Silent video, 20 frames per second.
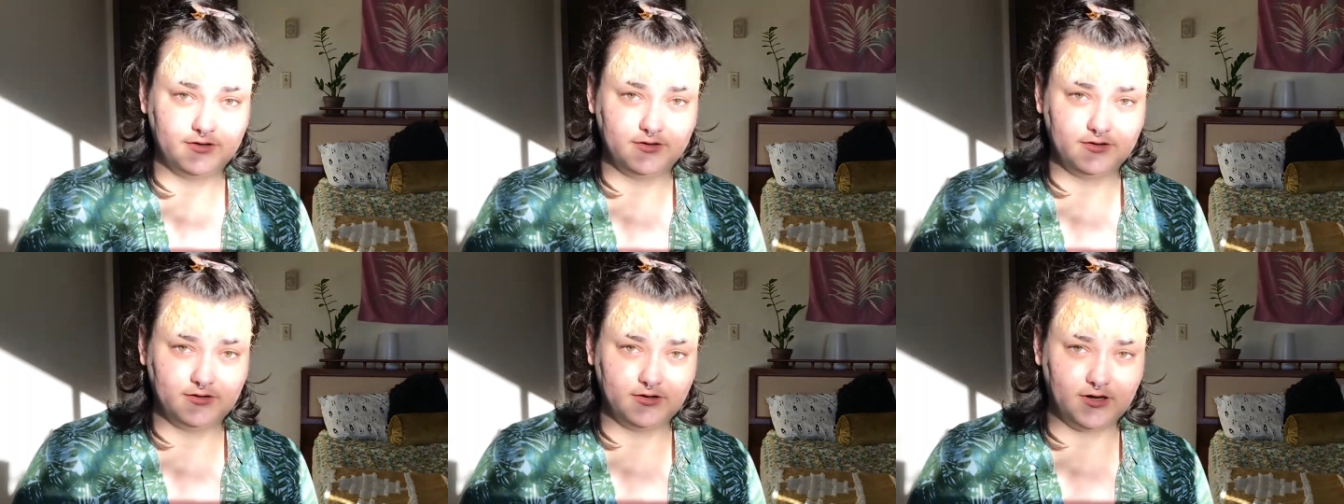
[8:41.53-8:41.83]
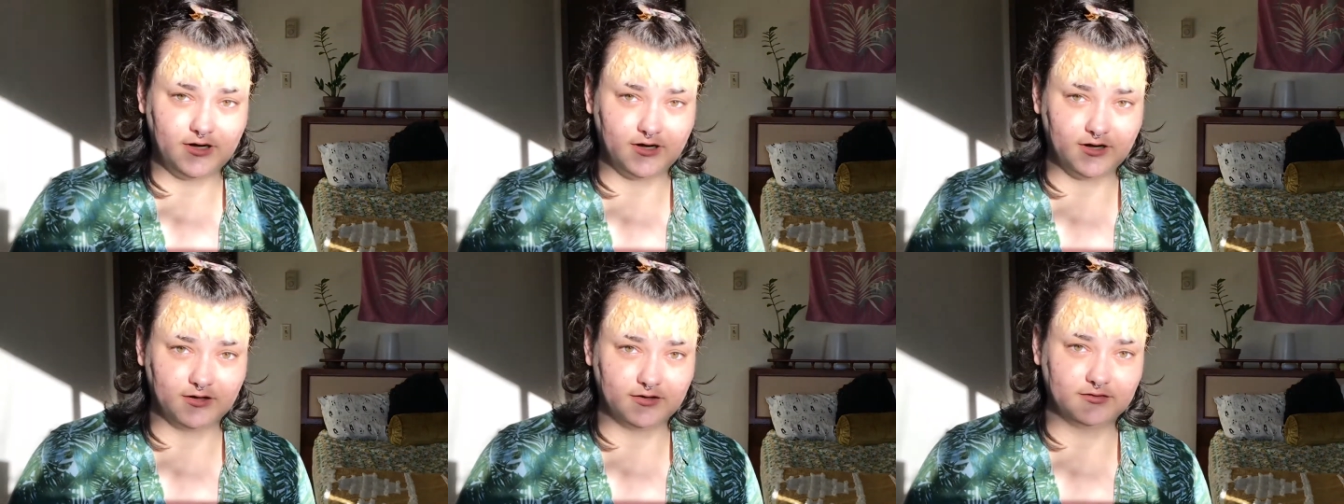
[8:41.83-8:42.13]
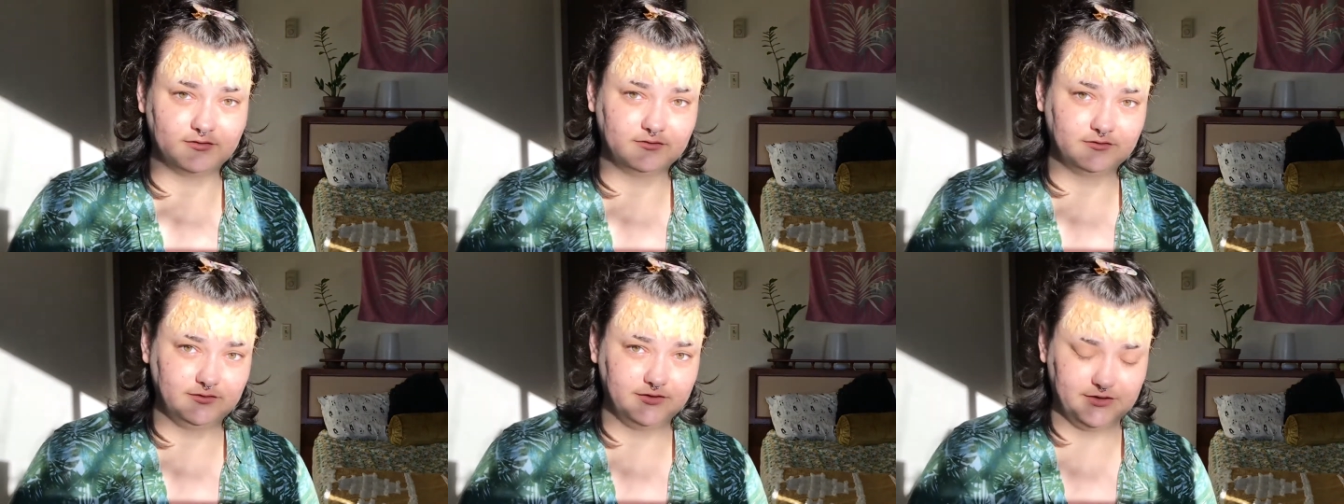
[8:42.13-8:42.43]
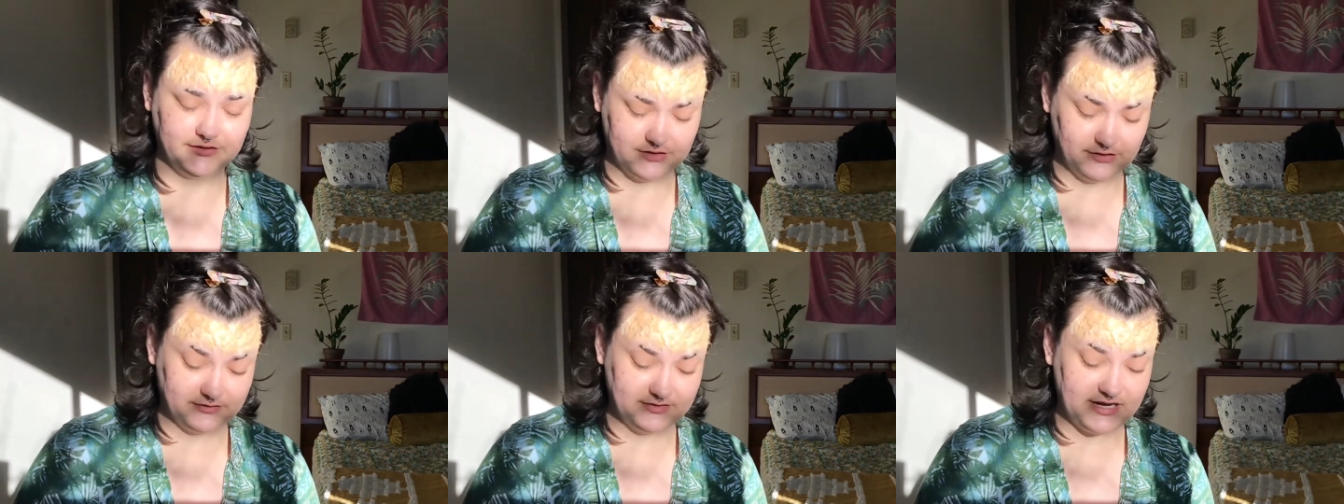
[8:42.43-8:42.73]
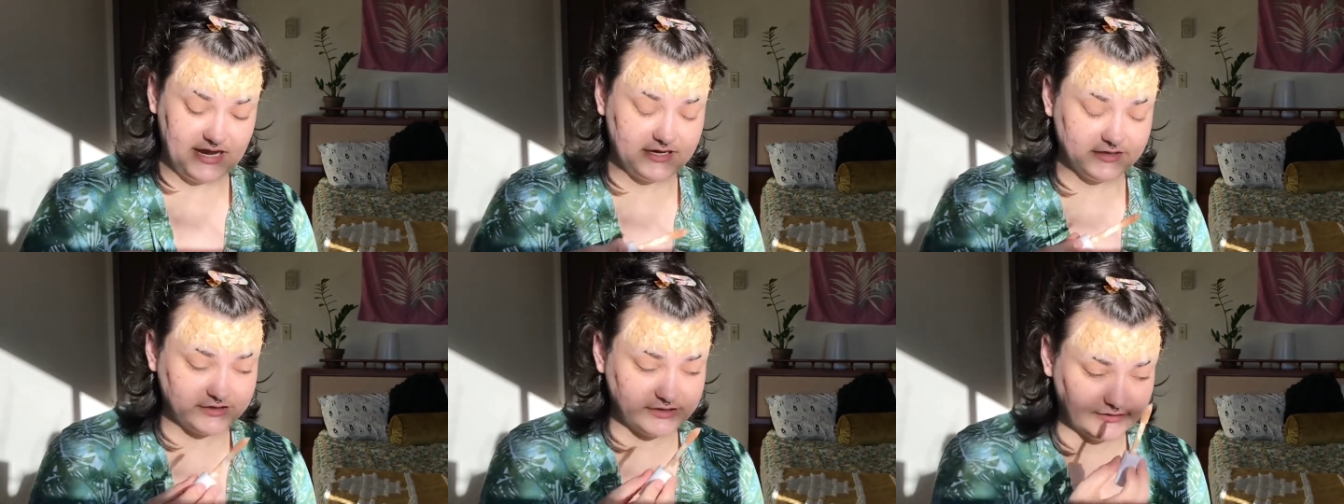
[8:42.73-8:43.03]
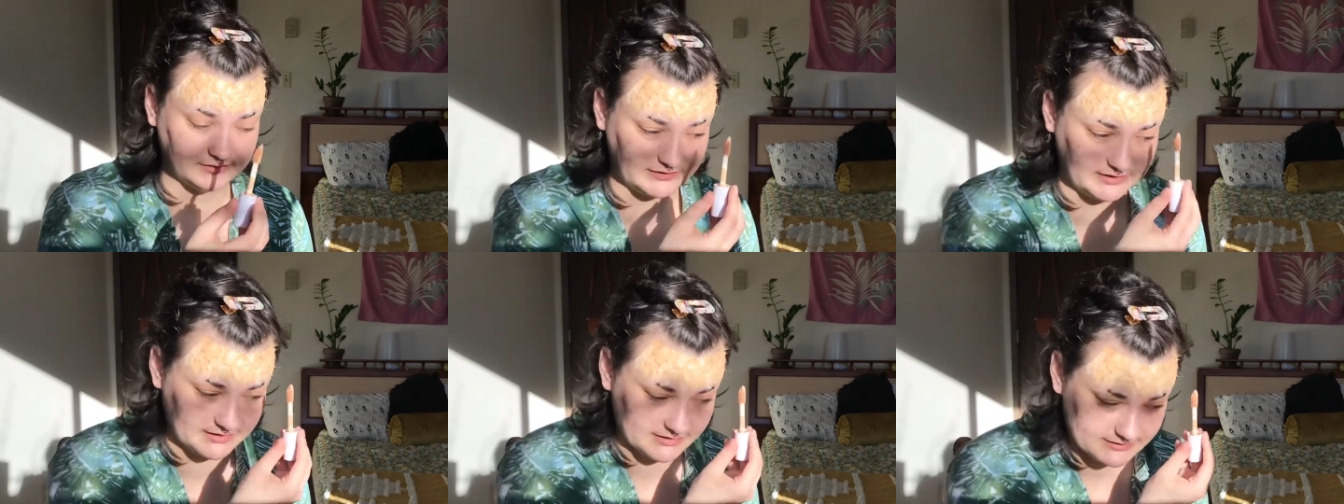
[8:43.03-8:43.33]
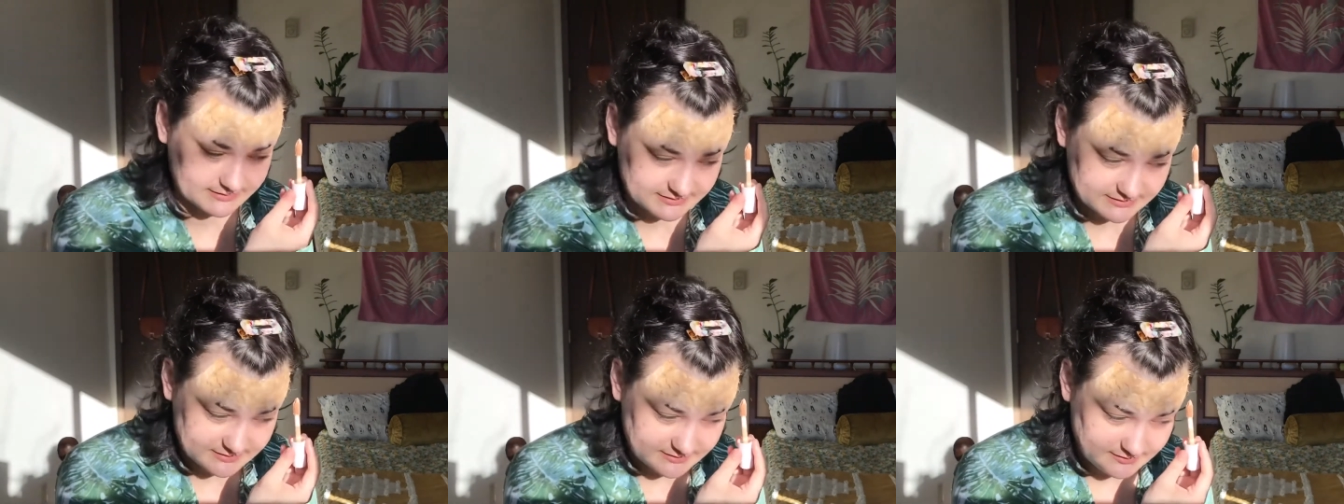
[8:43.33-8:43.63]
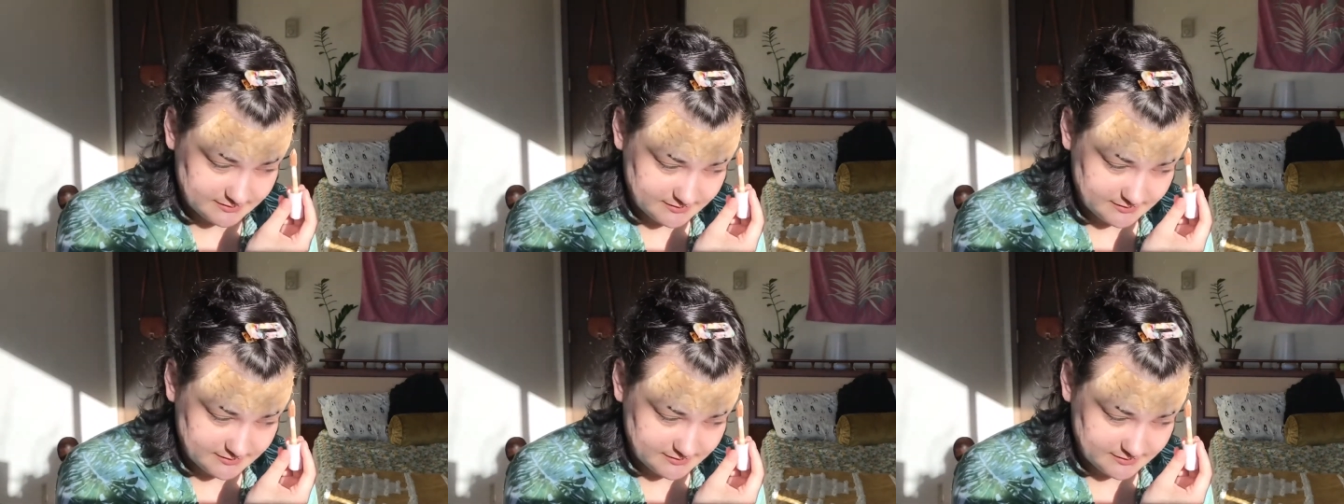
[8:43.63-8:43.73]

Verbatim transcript: our, you know, nationalized